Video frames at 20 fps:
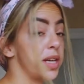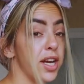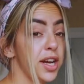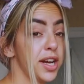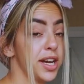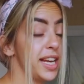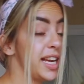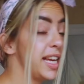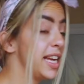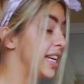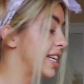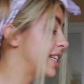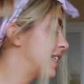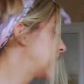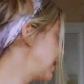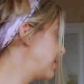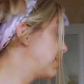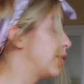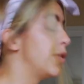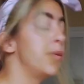we're gonna need.
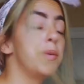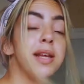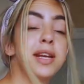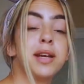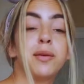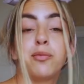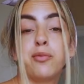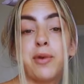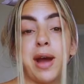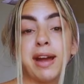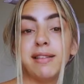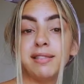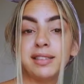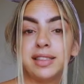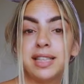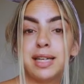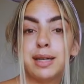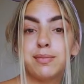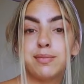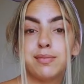You'll probably end up
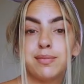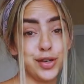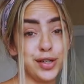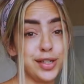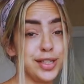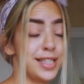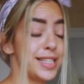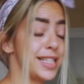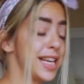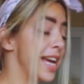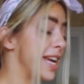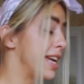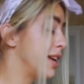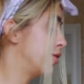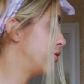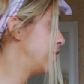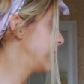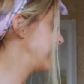wearing them during the day. You